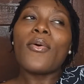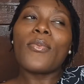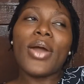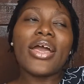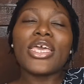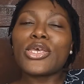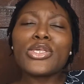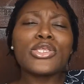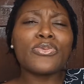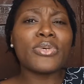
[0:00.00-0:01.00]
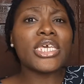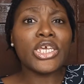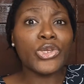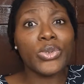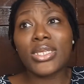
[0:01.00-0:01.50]
Well, it used to be
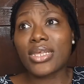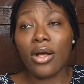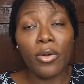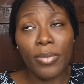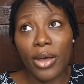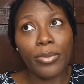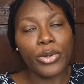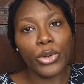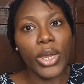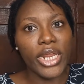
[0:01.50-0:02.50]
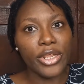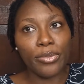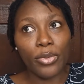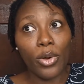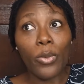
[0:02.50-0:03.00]
Idris Elba, but not
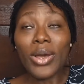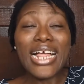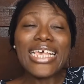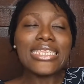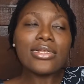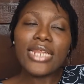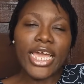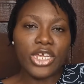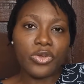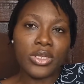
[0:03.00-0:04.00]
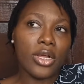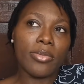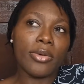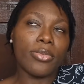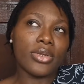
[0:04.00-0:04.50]
anymore. Well, I still like Idris
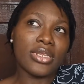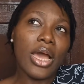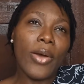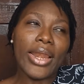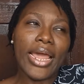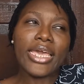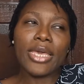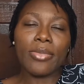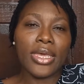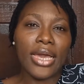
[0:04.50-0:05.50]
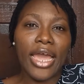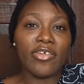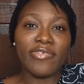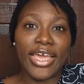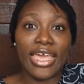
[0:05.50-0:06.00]
Elba, but now I like him in kind
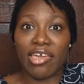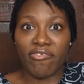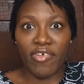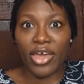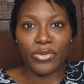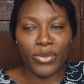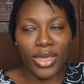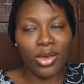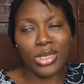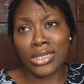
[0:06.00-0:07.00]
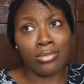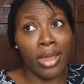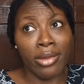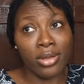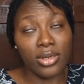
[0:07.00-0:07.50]
of like a fan way, because he's
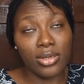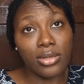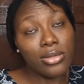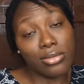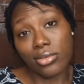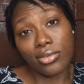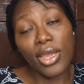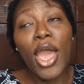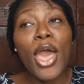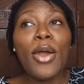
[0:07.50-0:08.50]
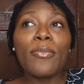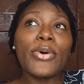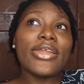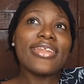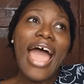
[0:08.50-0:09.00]
married.
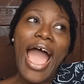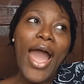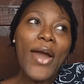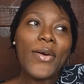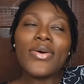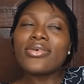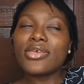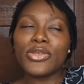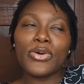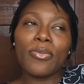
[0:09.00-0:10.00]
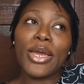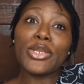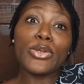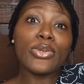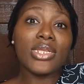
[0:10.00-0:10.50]
But now, you know, my
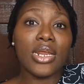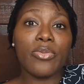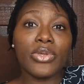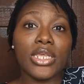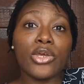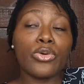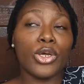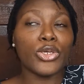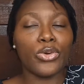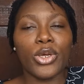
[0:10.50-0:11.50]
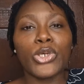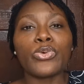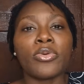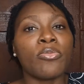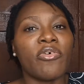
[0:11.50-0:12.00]
new celebrity crush will
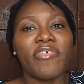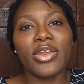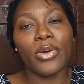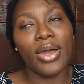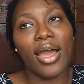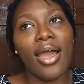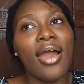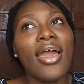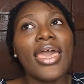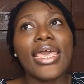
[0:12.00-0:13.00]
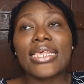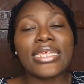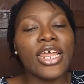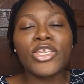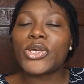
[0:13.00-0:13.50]
be Mofe. He's a
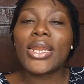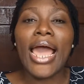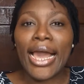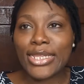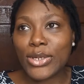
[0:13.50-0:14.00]
Nigerian actor.